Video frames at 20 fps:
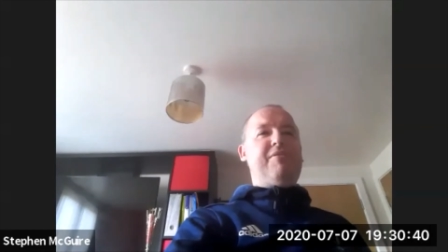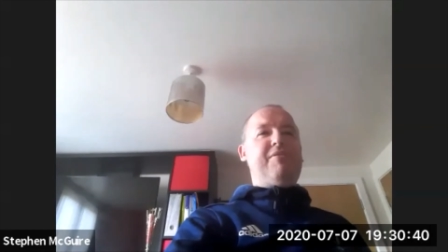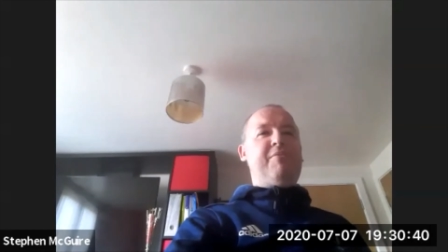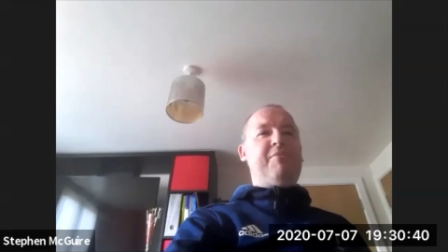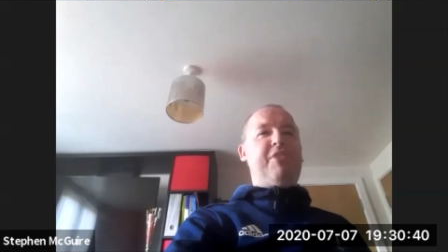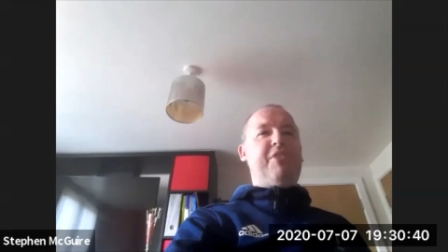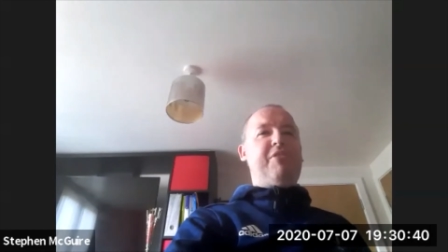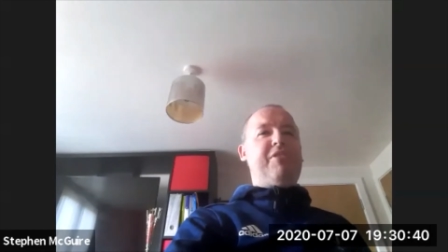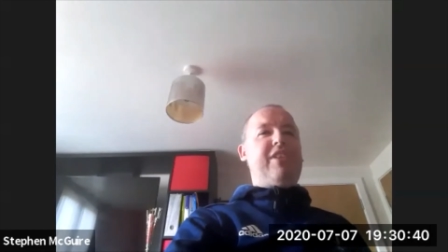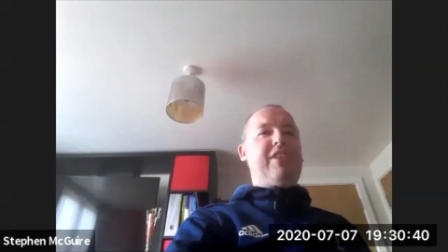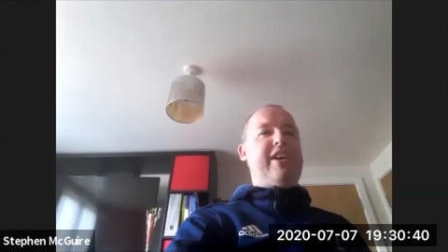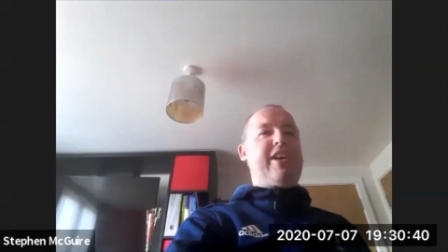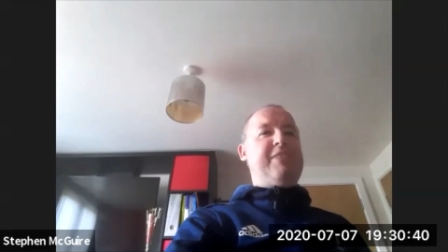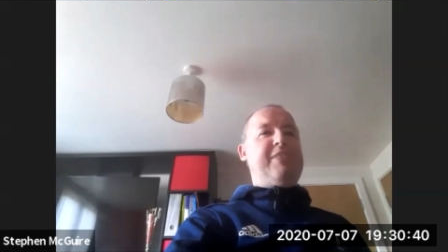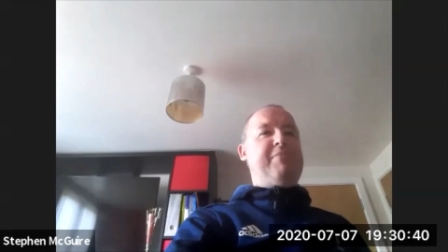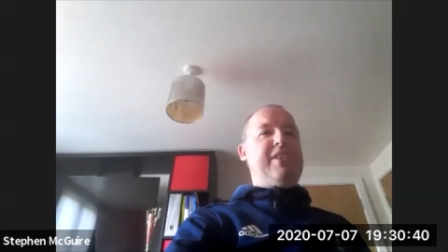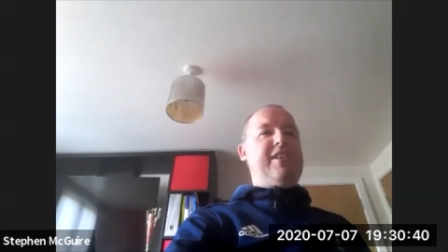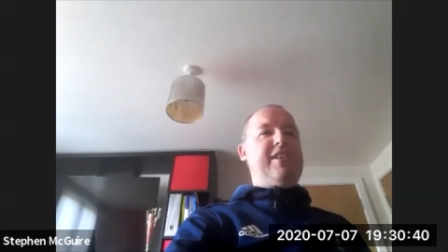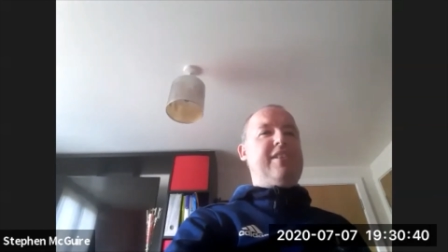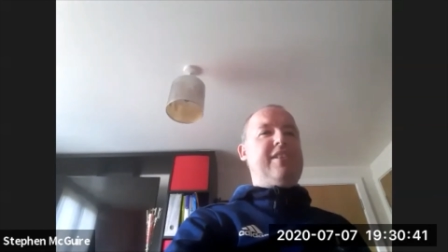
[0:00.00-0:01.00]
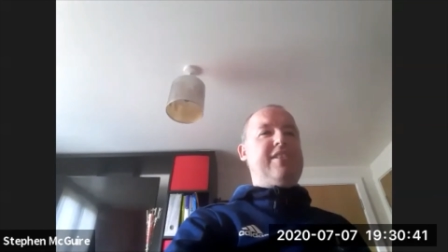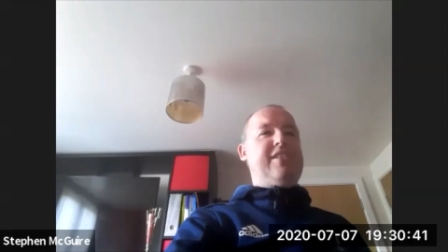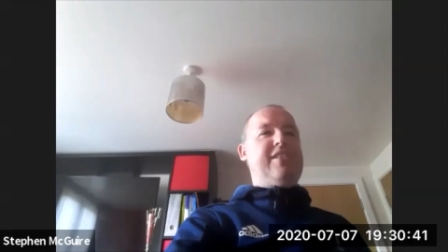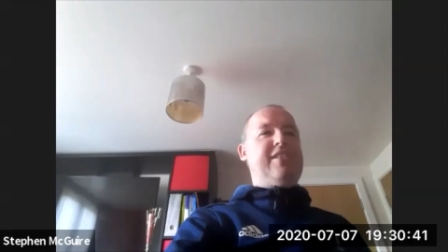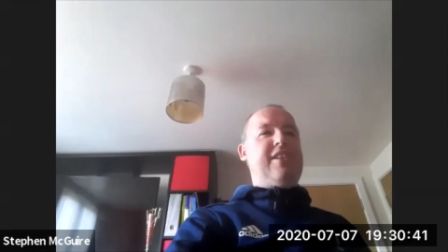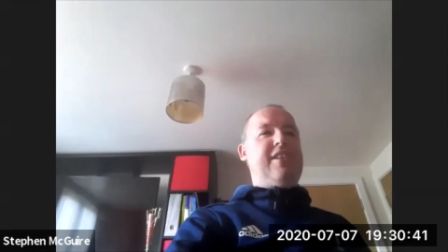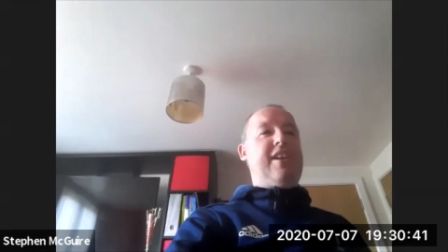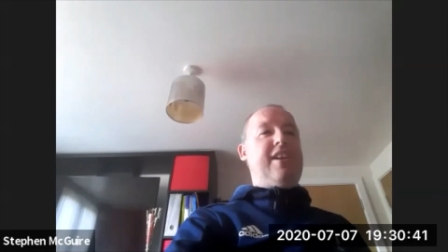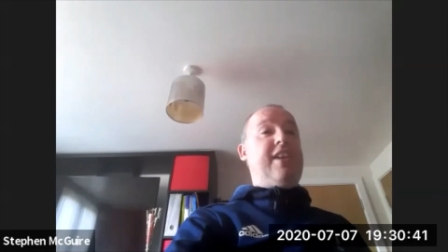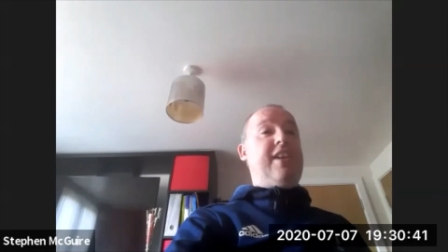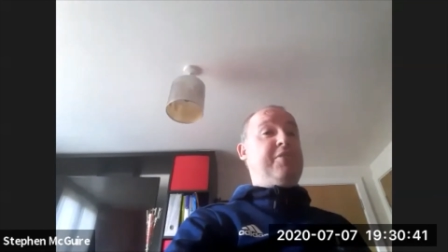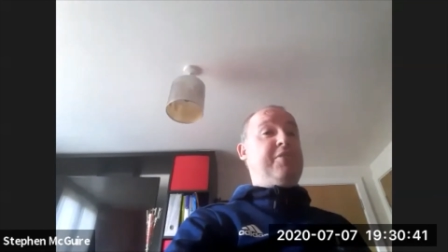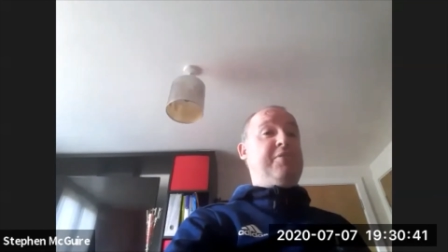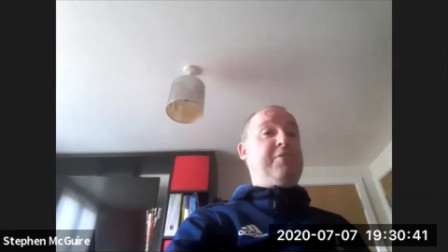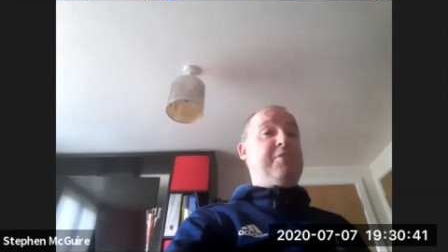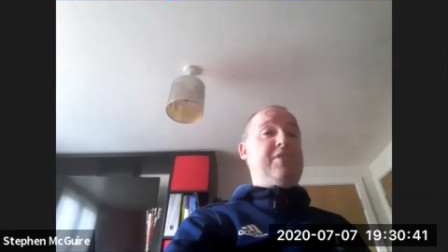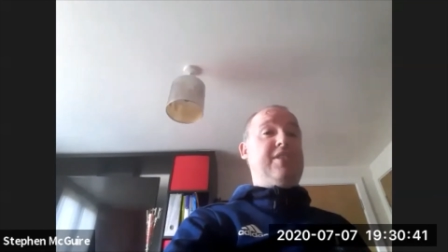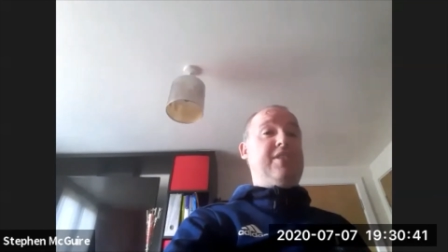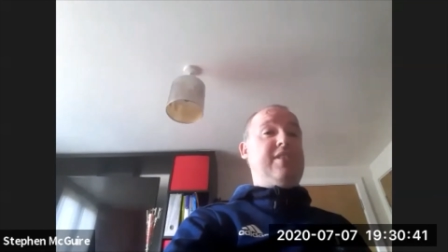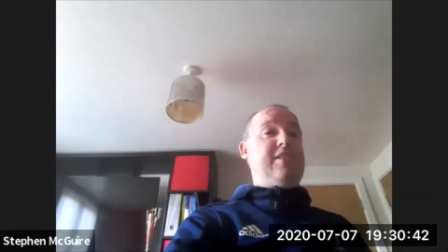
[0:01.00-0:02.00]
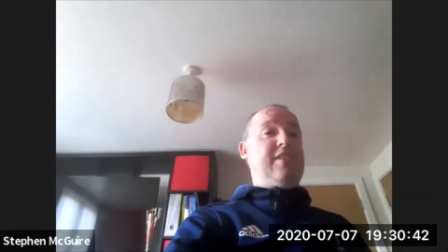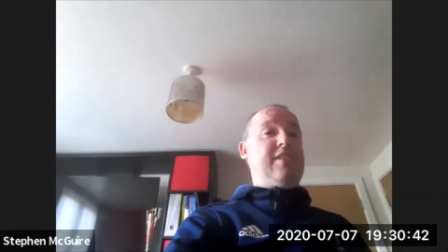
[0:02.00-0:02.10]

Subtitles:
world-class players and coaches.